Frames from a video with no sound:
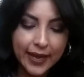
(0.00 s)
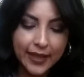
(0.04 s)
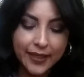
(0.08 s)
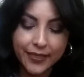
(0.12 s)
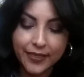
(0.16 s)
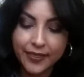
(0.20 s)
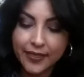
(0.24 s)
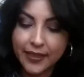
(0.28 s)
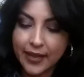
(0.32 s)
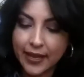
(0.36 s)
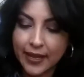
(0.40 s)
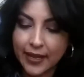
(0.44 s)

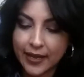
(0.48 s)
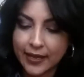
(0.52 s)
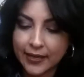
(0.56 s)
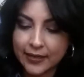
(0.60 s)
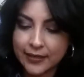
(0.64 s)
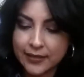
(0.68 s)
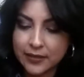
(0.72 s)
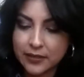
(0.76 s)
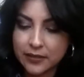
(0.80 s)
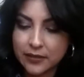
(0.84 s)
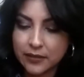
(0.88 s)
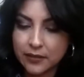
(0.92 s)
And
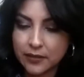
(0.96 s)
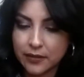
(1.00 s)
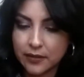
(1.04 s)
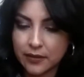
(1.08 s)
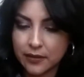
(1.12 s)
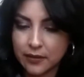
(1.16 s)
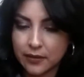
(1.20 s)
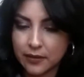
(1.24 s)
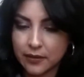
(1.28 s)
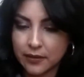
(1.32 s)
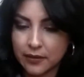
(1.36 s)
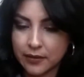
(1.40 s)
then
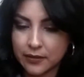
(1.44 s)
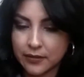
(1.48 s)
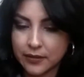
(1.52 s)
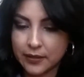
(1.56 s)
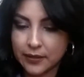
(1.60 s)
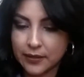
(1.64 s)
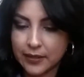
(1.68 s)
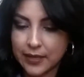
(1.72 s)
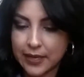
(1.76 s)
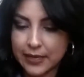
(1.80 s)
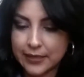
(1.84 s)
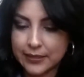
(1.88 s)

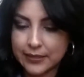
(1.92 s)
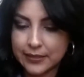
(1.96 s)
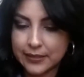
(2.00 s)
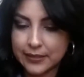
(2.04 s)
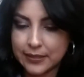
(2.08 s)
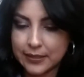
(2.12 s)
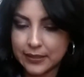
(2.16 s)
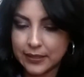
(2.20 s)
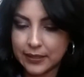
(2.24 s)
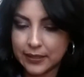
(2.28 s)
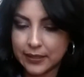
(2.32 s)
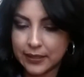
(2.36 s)
the last
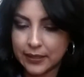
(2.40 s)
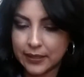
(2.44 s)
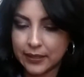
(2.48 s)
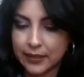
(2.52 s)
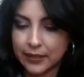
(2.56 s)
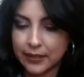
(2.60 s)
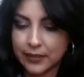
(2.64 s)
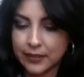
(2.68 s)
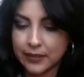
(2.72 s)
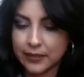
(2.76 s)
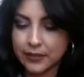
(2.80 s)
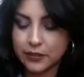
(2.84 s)

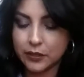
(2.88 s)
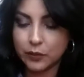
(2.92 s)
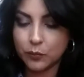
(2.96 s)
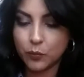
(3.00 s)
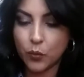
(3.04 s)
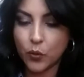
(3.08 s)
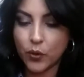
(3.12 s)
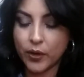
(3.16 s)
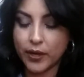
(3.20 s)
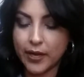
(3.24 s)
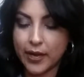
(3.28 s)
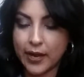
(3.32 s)
thing to
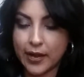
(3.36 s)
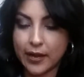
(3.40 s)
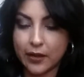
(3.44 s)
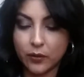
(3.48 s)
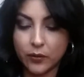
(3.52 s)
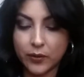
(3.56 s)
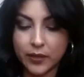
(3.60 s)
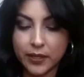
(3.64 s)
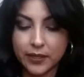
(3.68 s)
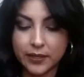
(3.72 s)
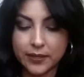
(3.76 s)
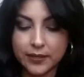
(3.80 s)
point
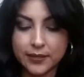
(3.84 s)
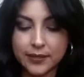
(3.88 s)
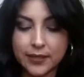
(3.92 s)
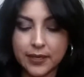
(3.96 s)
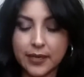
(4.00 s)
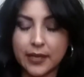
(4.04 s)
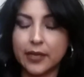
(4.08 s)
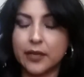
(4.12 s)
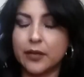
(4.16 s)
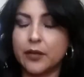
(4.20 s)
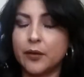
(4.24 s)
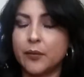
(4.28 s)
out is
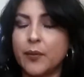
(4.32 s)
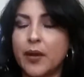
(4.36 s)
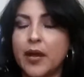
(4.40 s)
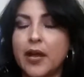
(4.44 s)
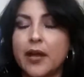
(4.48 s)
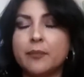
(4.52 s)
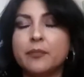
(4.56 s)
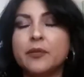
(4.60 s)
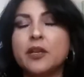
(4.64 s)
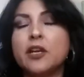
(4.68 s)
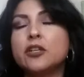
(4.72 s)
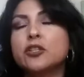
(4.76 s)

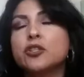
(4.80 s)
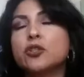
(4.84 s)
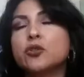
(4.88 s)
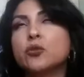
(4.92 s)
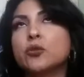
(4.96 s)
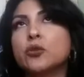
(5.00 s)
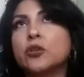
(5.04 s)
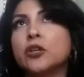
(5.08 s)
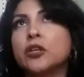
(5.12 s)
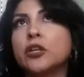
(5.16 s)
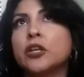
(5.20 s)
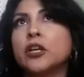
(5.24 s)
I'm not
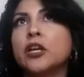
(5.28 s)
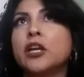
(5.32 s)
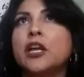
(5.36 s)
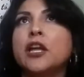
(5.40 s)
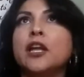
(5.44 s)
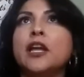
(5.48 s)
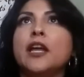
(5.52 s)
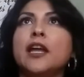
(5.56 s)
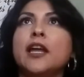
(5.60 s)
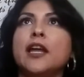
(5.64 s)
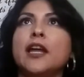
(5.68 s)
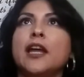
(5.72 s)
sure
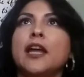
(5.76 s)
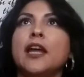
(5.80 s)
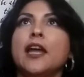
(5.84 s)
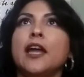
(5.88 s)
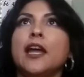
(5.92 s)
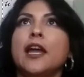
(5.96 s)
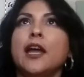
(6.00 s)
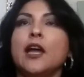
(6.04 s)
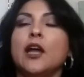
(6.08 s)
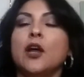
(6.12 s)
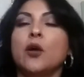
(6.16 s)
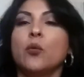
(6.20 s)

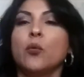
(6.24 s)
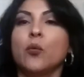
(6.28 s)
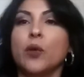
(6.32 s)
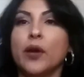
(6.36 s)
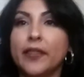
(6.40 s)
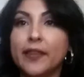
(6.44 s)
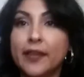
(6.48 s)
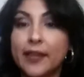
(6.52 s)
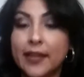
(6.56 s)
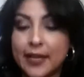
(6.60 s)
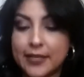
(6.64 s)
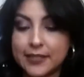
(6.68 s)

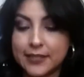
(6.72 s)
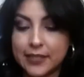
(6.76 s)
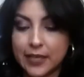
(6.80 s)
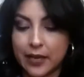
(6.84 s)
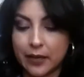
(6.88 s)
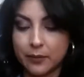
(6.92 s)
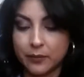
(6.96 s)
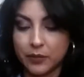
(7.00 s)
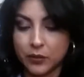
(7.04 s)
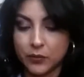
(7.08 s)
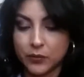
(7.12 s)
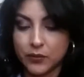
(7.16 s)
when the last
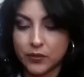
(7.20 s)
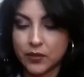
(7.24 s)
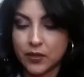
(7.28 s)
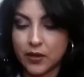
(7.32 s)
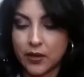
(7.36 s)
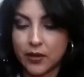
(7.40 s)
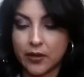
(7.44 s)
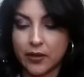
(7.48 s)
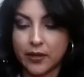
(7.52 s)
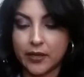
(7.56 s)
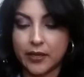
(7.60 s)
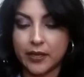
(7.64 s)
time you
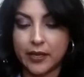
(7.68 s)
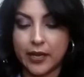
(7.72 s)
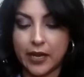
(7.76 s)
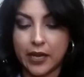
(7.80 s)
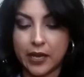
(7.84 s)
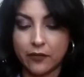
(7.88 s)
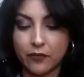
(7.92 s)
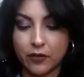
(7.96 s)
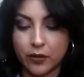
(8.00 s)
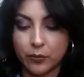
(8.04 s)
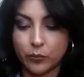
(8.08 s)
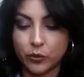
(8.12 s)
saw an
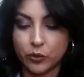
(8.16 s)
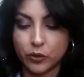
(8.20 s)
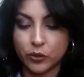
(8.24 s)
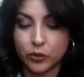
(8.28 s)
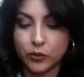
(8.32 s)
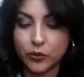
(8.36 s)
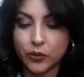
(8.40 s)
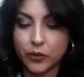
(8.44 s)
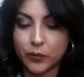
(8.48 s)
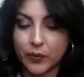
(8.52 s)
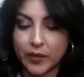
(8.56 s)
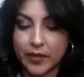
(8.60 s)
Avon
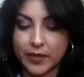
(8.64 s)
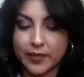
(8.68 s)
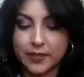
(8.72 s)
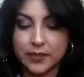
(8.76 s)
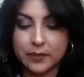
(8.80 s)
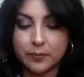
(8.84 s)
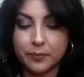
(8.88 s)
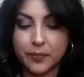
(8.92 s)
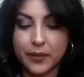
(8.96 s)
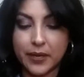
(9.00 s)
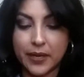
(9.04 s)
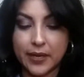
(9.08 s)
brochure was,
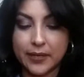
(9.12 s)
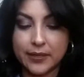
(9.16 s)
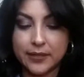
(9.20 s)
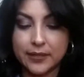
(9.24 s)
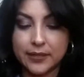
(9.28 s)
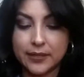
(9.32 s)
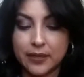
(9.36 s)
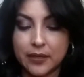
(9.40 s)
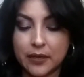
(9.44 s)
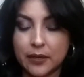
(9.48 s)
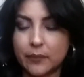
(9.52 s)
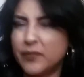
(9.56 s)

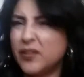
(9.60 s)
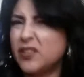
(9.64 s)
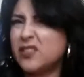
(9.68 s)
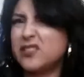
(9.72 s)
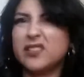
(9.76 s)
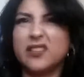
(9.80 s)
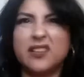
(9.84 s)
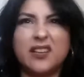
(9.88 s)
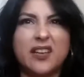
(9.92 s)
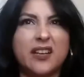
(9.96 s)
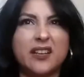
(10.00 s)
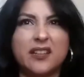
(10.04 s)
but there's
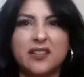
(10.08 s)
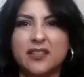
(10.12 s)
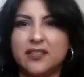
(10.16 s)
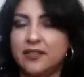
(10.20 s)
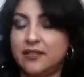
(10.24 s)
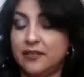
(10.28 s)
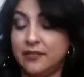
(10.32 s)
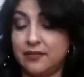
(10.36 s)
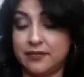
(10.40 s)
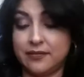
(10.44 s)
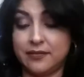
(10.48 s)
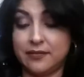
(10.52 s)
a lot of
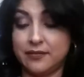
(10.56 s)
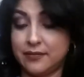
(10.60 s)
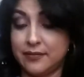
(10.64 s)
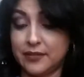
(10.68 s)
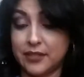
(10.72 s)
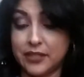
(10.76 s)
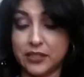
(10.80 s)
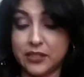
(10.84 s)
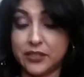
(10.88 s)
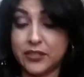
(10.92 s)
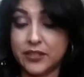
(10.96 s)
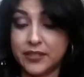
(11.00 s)

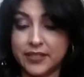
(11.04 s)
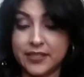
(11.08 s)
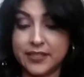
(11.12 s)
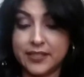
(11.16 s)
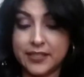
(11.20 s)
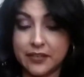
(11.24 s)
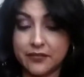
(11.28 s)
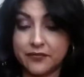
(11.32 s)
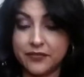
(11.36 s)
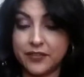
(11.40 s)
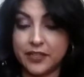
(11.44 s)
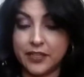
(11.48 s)
good
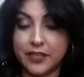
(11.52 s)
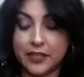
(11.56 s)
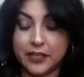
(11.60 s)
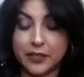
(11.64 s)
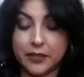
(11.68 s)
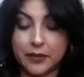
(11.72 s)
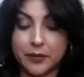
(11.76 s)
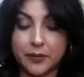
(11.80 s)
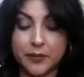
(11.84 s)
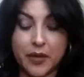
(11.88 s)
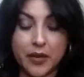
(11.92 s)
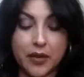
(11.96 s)
stuff in
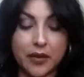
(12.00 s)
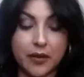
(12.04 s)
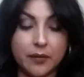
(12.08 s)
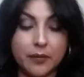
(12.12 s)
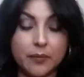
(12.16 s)
here.